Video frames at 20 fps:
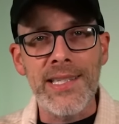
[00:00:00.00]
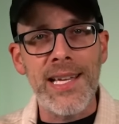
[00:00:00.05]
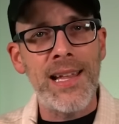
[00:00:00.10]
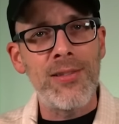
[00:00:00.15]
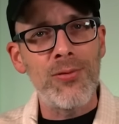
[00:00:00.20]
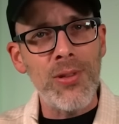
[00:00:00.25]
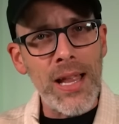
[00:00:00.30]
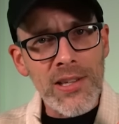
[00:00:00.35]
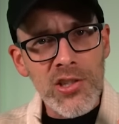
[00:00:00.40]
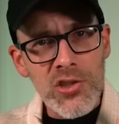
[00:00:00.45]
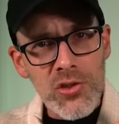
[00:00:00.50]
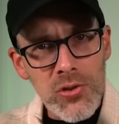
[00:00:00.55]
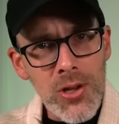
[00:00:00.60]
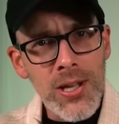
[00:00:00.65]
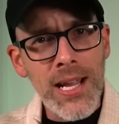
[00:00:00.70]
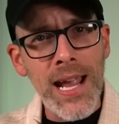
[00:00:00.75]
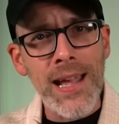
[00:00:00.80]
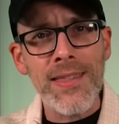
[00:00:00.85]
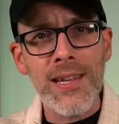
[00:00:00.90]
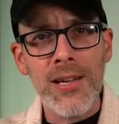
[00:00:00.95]
And let's
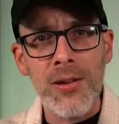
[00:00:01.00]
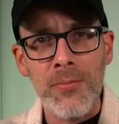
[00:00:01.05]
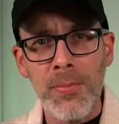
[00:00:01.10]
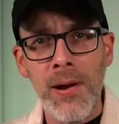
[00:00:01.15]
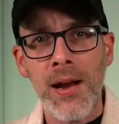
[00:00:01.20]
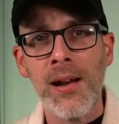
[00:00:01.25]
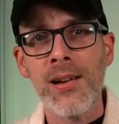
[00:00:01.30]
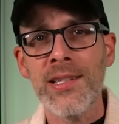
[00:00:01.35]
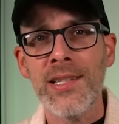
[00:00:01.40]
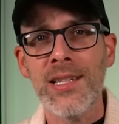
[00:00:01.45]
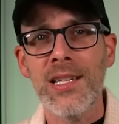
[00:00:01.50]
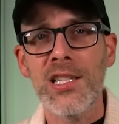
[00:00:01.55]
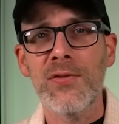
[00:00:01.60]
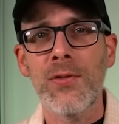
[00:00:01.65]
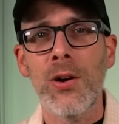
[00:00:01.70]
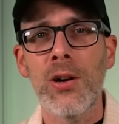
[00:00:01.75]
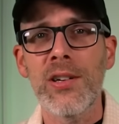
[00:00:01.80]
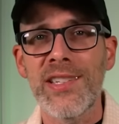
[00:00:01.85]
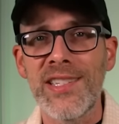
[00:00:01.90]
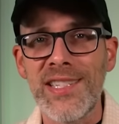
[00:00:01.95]
look at the comparison as
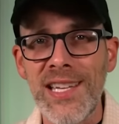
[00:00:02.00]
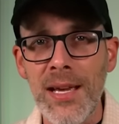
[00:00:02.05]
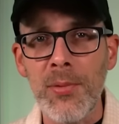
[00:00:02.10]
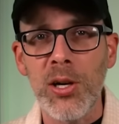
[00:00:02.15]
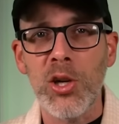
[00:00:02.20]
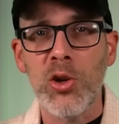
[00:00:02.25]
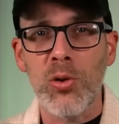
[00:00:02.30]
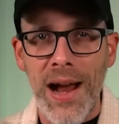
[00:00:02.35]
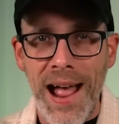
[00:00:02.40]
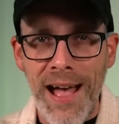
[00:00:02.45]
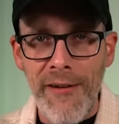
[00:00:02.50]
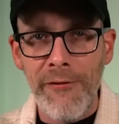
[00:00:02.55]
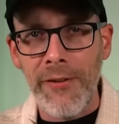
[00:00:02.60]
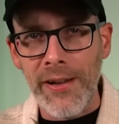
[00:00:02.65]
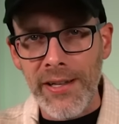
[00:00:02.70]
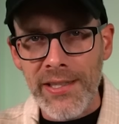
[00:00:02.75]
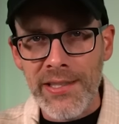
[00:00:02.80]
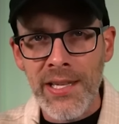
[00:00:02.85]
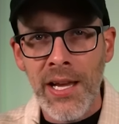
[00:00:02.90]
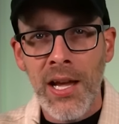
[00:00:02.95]
far as
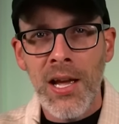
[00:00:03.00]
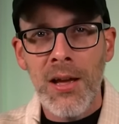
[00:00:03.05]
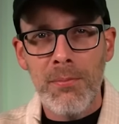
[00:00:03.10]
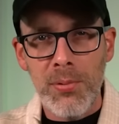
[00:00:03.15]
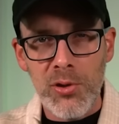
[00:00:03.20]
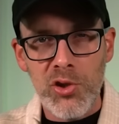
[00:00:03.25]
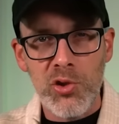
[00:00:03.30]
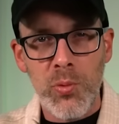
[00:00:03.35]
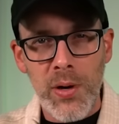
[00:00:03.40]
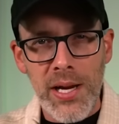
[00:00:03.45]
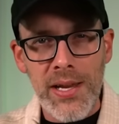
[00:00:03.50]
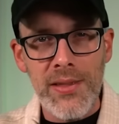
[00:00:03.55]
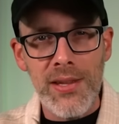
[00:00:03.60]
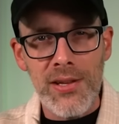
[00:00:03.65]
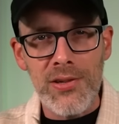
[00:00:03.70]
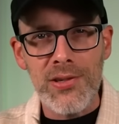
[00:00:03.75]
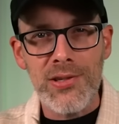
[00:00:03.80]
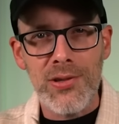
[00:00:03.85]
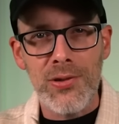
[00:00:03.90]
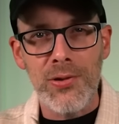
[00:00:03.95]
demographics between
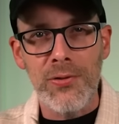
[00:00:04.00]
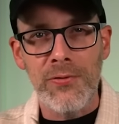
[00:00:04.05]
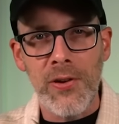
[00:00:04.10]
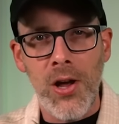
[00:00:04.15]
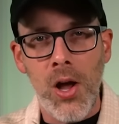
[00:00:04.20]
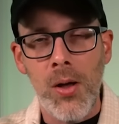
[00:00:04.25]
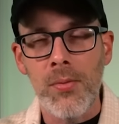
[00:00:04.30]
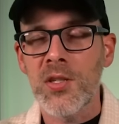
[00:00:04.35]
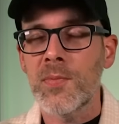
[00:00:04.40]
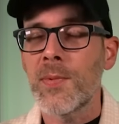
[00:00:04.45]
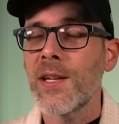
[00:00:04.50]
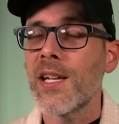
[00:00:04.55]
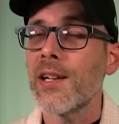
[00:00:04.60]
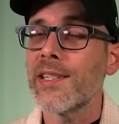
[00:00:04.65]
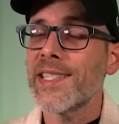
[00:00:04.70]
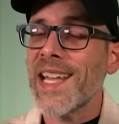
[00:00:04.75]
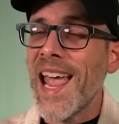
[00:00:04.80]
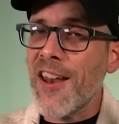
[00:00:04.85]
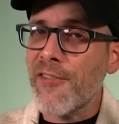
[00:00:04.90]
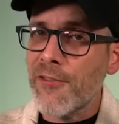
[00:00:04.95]
these two films
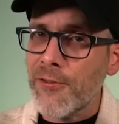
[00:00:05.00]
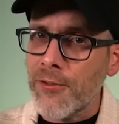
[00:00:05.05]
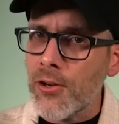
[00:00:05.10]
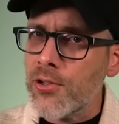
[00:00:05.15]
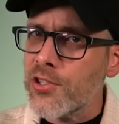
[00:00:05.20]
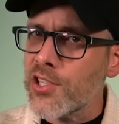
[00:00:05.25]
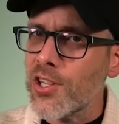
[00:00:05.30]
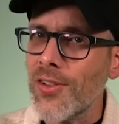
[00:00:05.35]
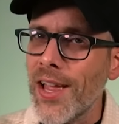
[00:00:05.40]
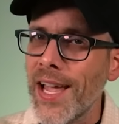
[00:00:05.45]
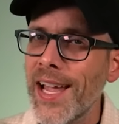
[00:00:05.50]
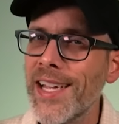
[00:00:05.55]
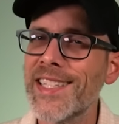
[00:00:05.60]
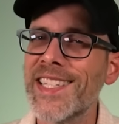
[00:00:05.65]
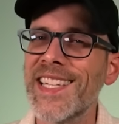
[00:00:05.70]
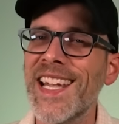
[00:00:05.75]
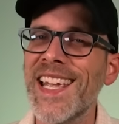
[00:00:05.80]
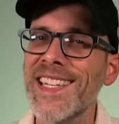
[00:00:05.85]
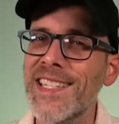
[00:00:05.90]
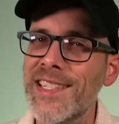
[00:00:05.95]
because at first
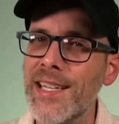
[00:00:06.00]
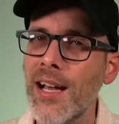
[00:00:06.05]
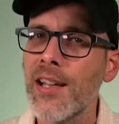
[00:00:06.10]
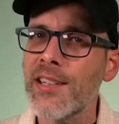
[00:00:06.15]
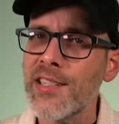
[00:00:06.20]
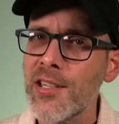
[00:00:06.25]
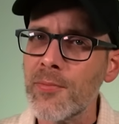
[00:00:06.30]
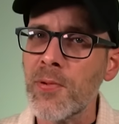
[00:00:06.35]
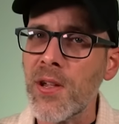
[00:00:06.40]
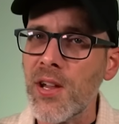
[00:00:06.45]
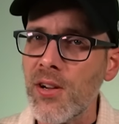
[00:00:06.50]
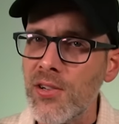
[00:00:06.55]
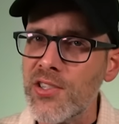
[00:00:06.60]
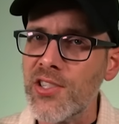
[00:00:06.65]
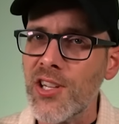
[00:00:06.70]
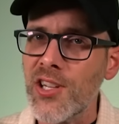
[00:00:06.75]
glance, it does appear